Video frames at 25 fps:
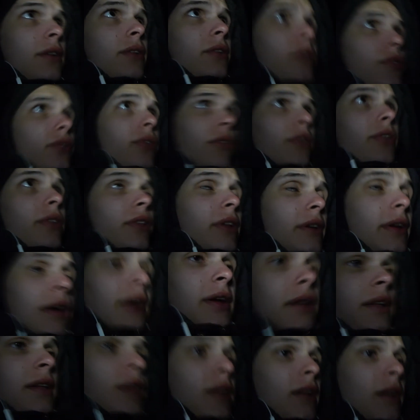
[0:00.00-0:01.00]
during the
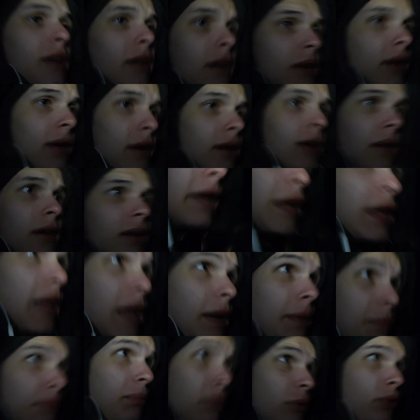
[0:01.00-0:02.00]
night, and I
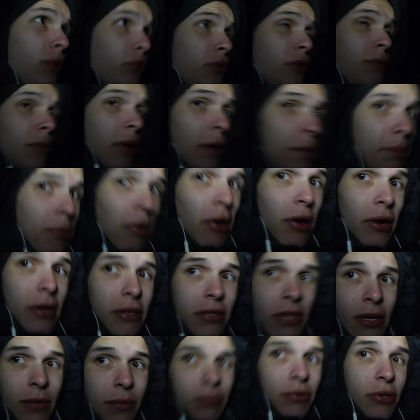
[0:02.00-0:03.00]
kept losing my body
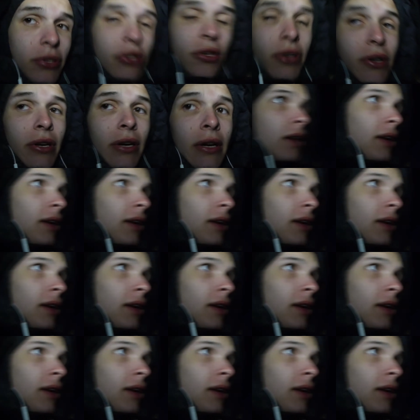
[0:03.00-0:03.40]
temperature